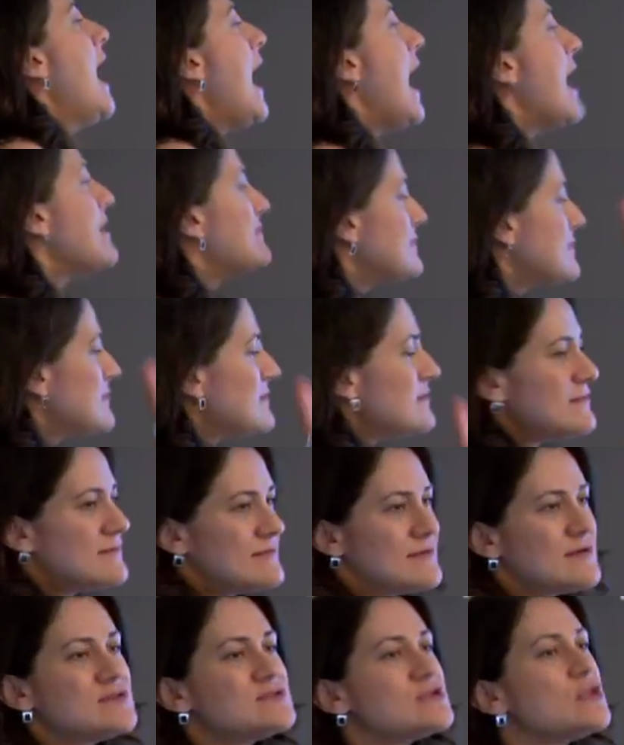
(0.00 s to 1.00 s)
And
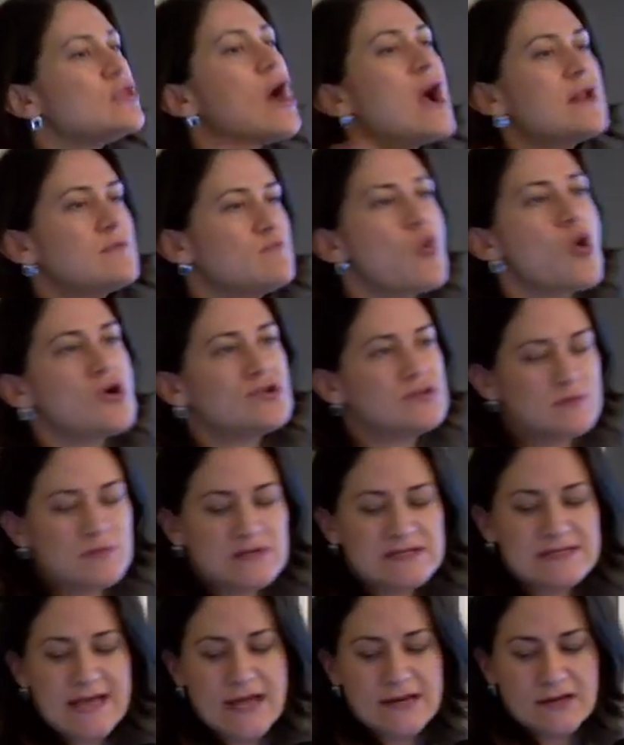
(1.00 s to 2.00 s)
there's a lot more to
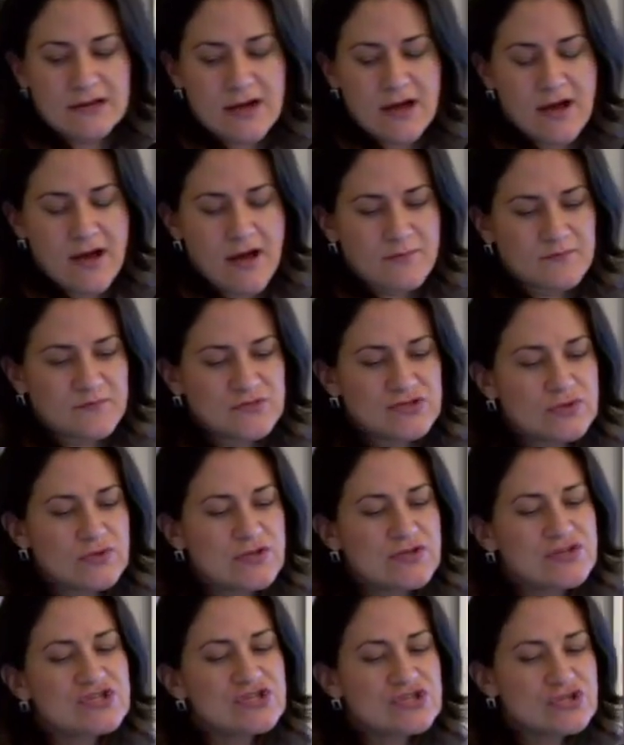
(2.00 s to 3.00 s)
be said to
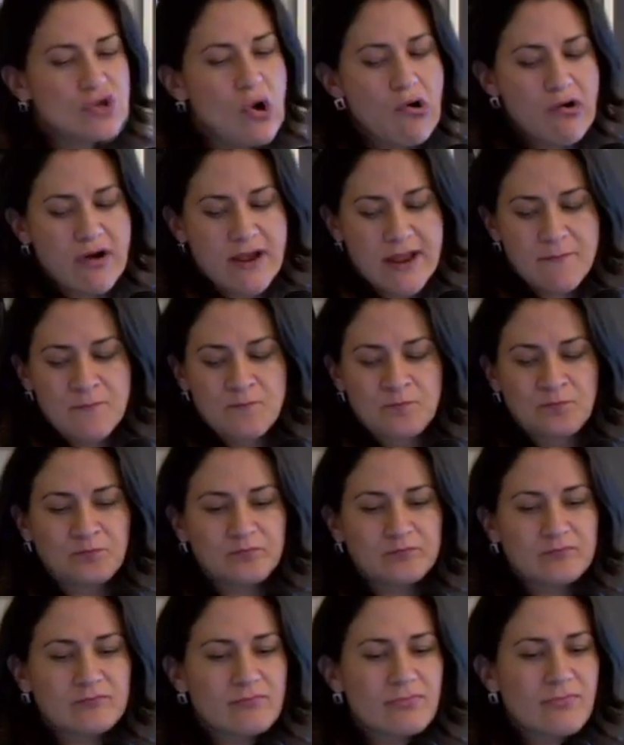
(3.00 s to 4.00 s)
this story,
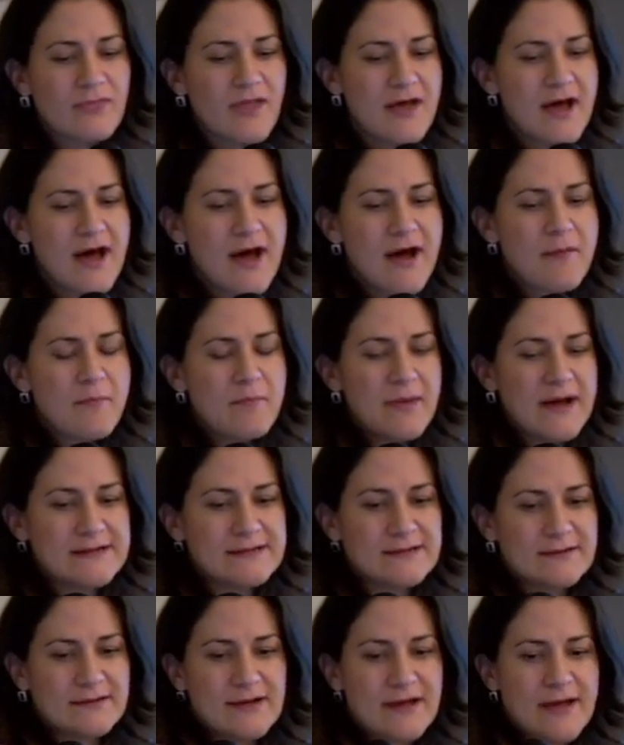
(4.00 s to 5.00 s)

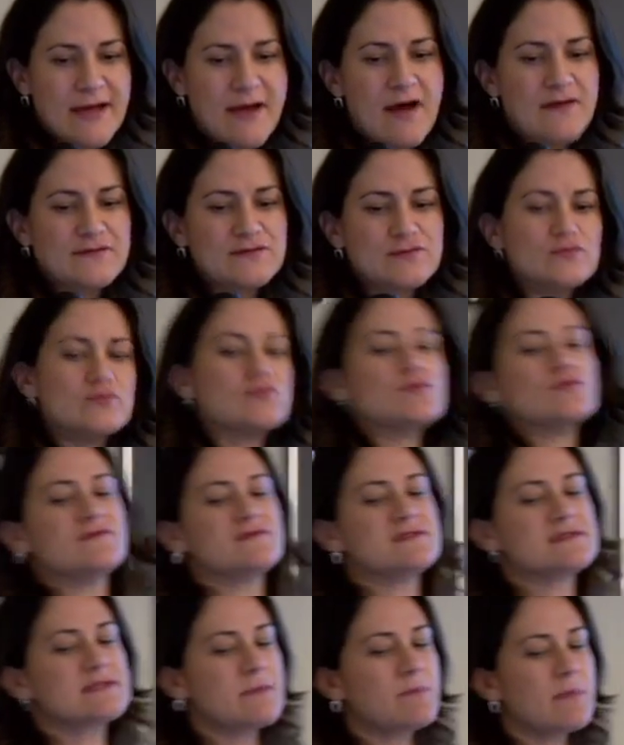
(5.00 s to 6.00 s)
but I have to sort
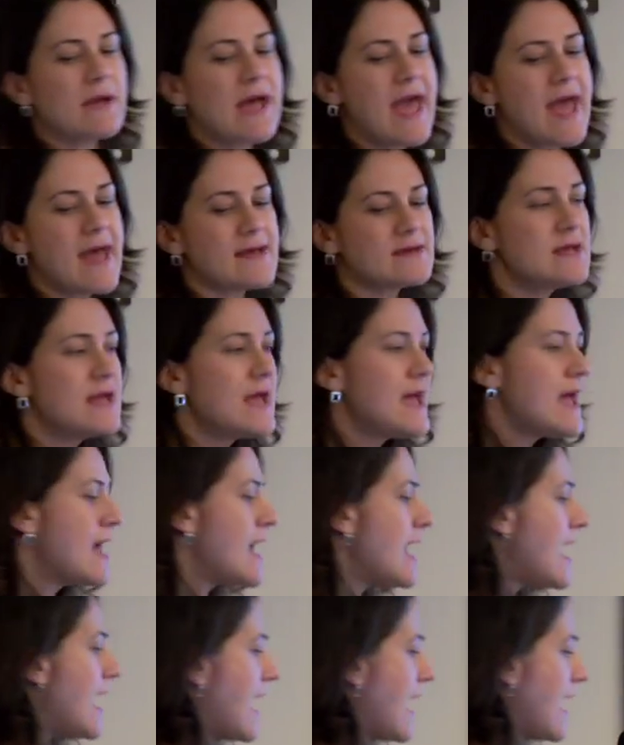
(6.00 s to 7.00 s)
of skip ahead
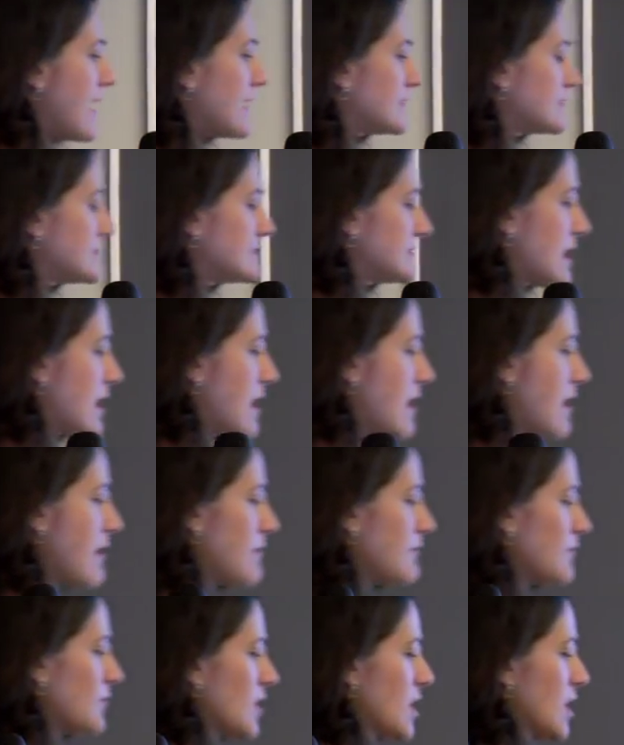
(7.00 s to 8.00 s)
and
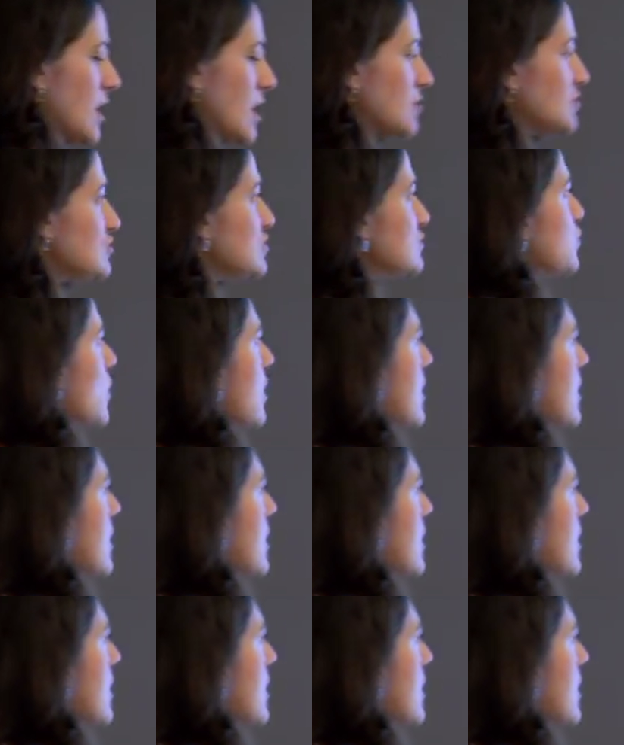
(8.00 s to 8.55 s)
just